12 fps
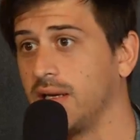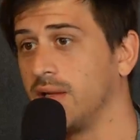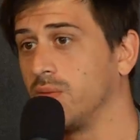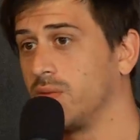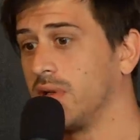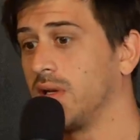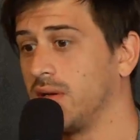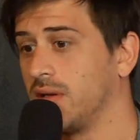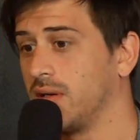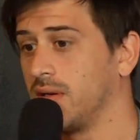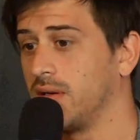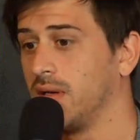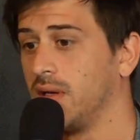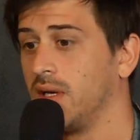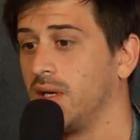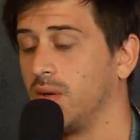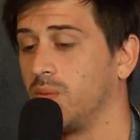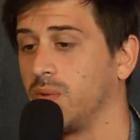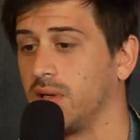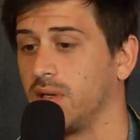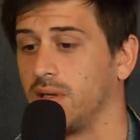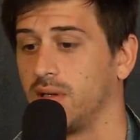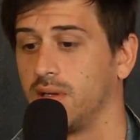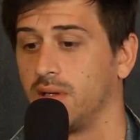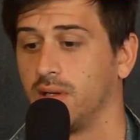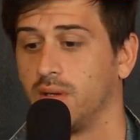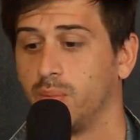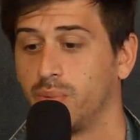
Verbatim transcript: and will we'll uh,